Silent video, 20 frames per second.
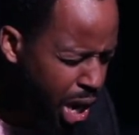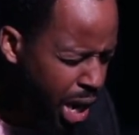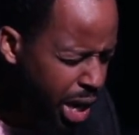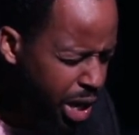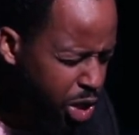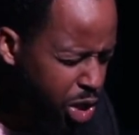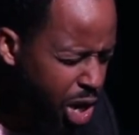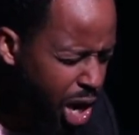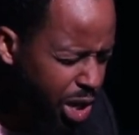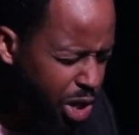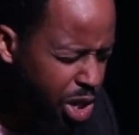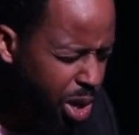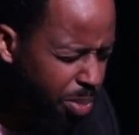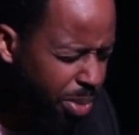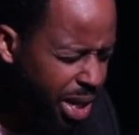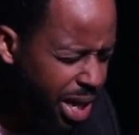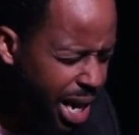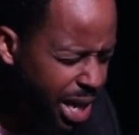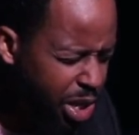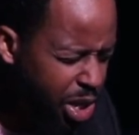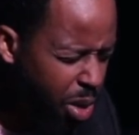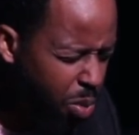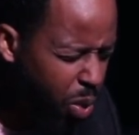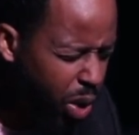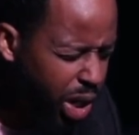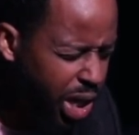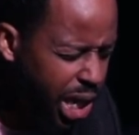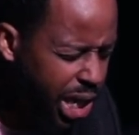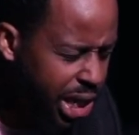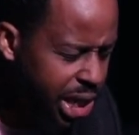It's not something that
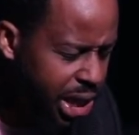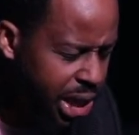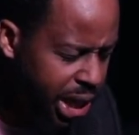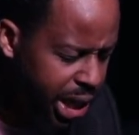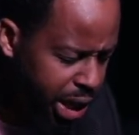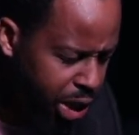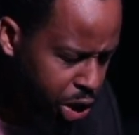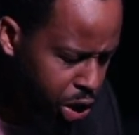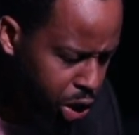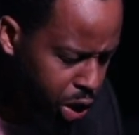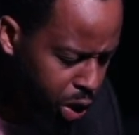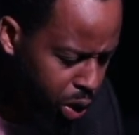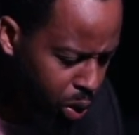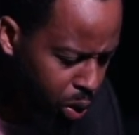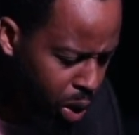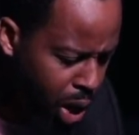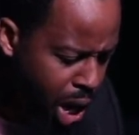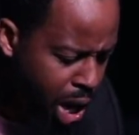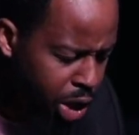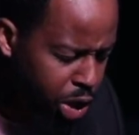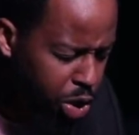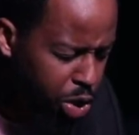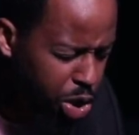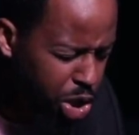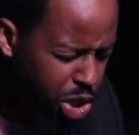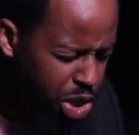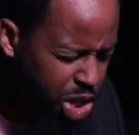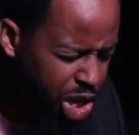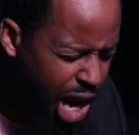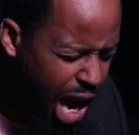someone can teach you. You
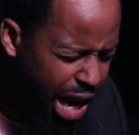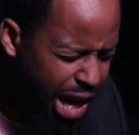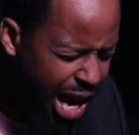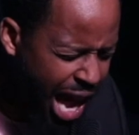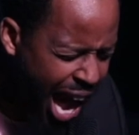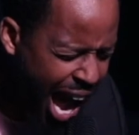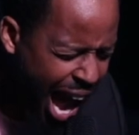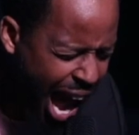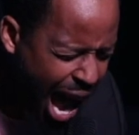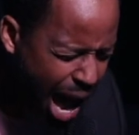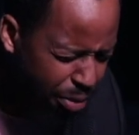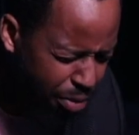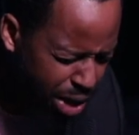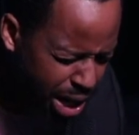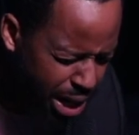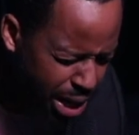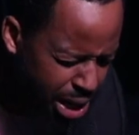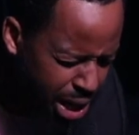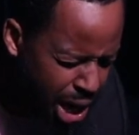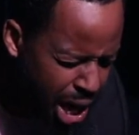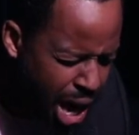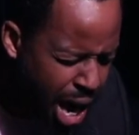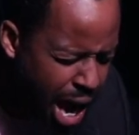just got to have it.